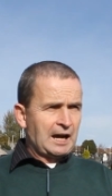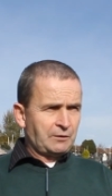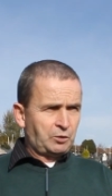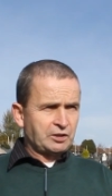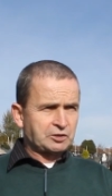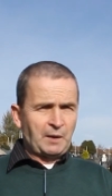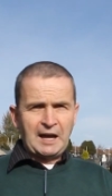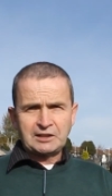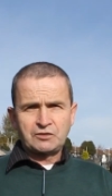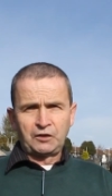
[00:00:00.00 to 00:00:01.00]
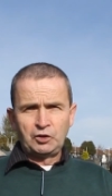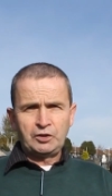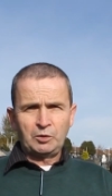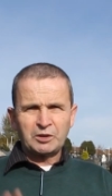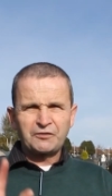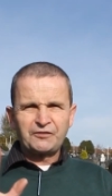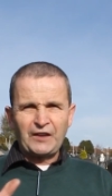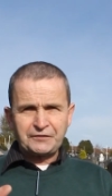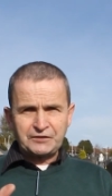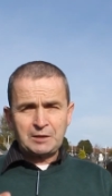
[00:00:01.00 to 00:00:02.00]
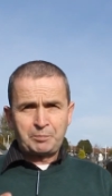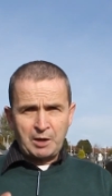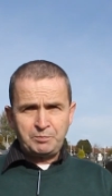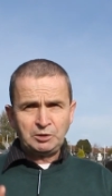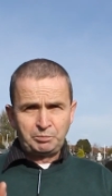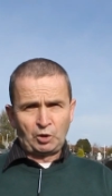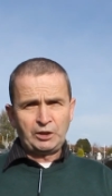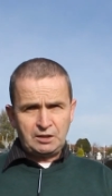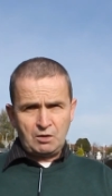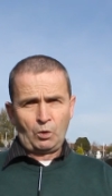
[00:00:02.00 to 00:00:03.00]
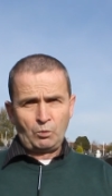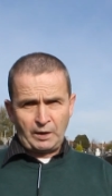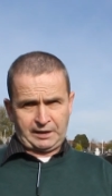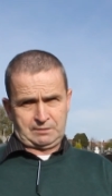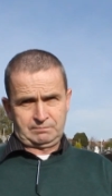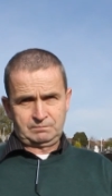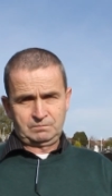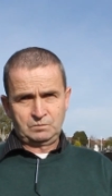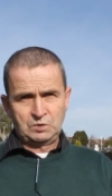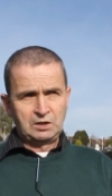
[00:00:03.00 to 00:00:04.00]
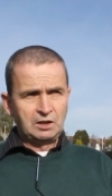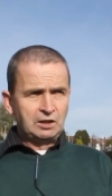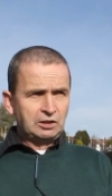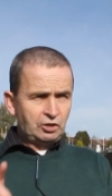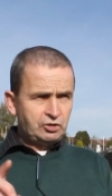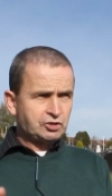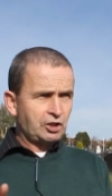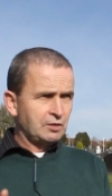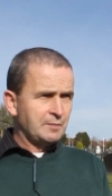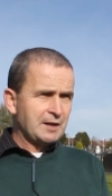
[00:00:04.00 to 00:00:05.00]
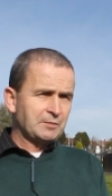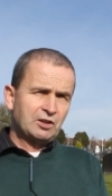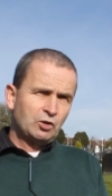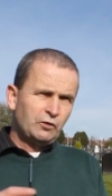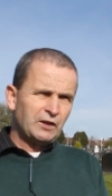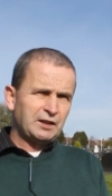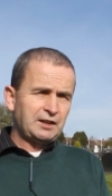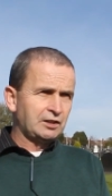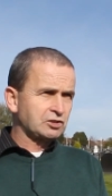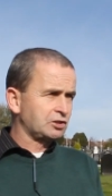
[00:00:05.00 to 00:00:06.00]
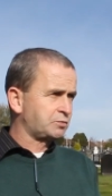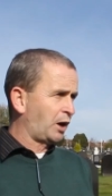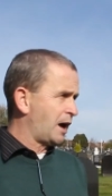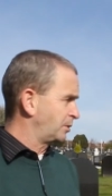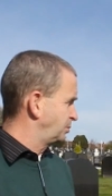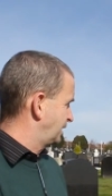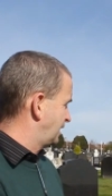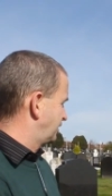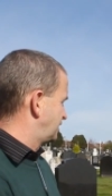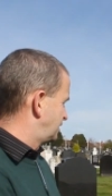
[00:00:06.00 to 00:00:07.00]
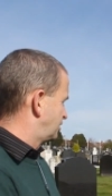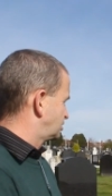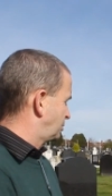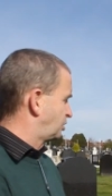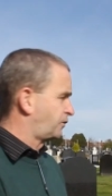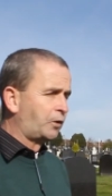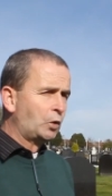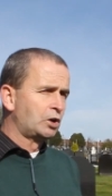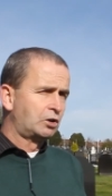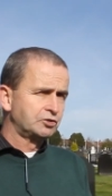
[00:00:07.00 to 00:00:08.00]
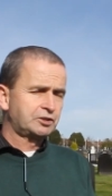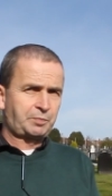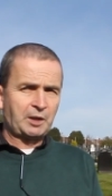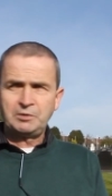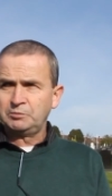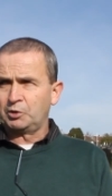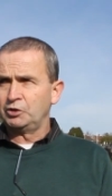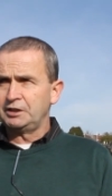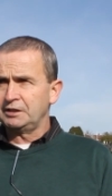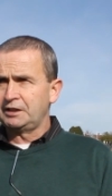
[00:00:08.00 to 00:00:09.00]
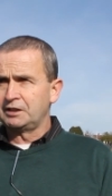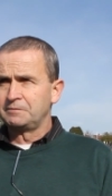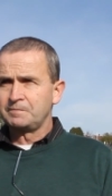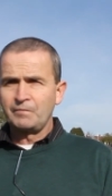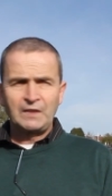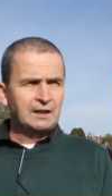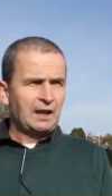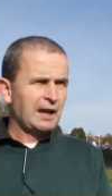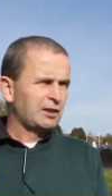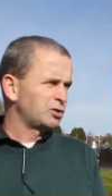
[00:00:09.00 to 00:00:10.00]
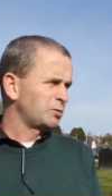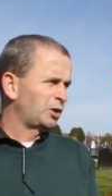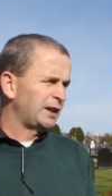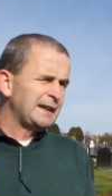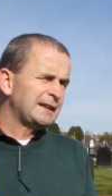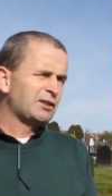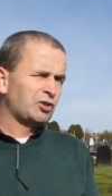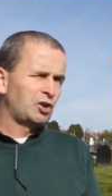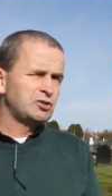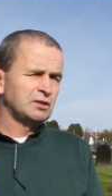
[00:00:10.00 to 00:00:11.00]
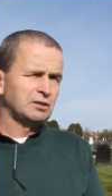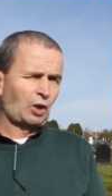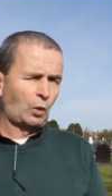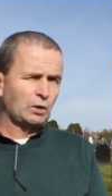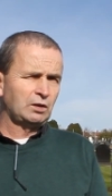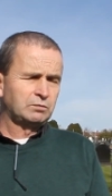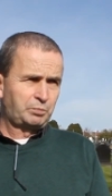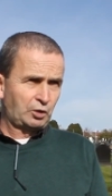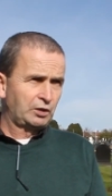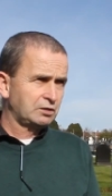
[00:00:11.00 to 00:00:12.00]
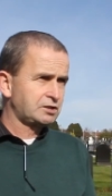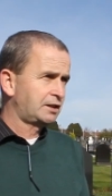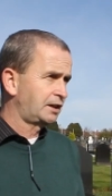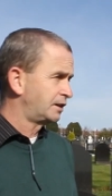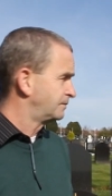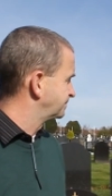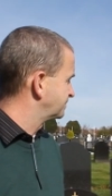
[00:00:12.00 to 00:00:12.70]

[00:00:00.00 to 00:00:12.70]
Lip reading: with the Spanish flu, there were 50 people buried in the 1 week. Now you should remember that over the years, there's probably every year there's about 400 people buried on here. I think there's about 80,000 in total burials on here.